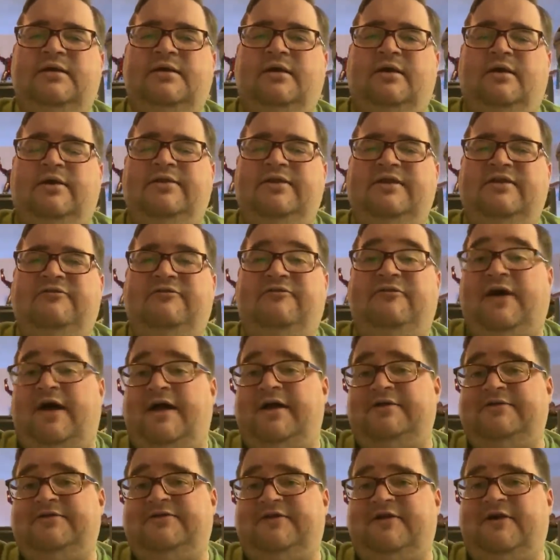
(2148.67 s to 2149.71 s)
on the
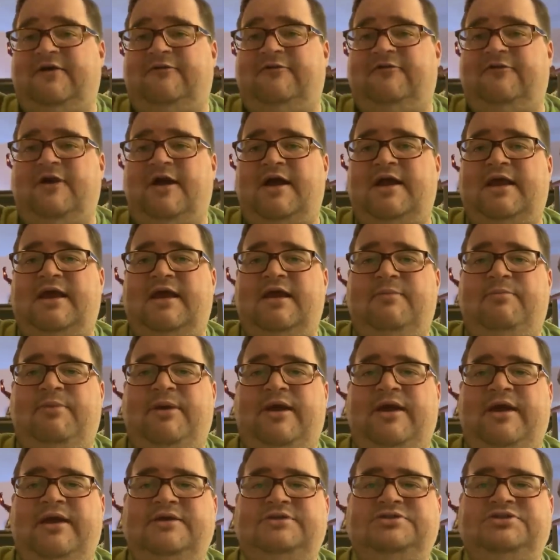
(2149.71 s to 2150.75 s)
Fire Sale Friday
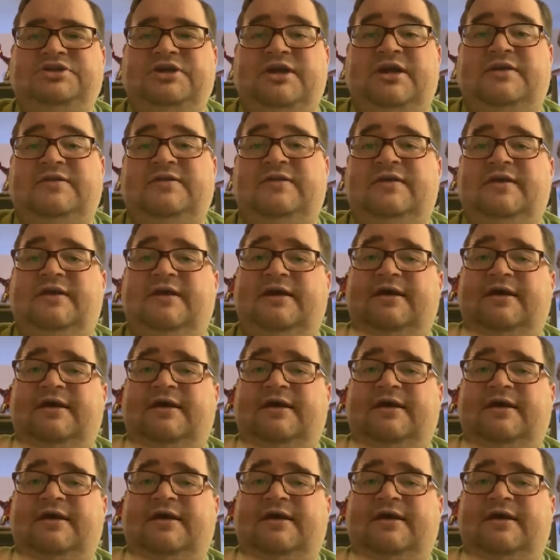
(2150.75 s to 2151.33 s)
page and